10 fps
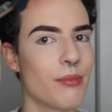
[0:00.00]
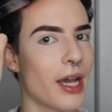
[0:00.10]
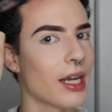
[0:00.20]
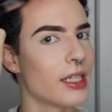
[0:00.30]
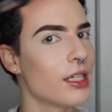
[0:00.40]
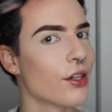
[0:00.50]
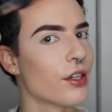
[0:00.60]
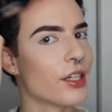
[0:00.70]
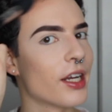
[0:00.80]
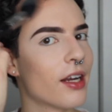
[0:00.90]
back here
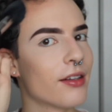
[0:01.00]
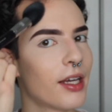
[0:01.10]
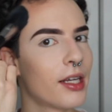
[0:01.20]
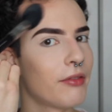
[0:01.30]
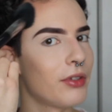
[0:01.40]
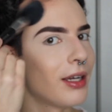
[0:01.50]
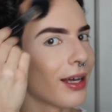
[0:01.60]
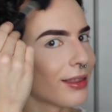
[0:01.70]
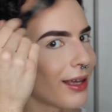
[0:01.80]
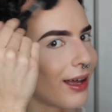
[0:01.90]
on your hairline if you
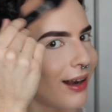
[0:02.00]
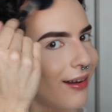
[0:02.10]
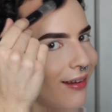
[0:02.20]
got that.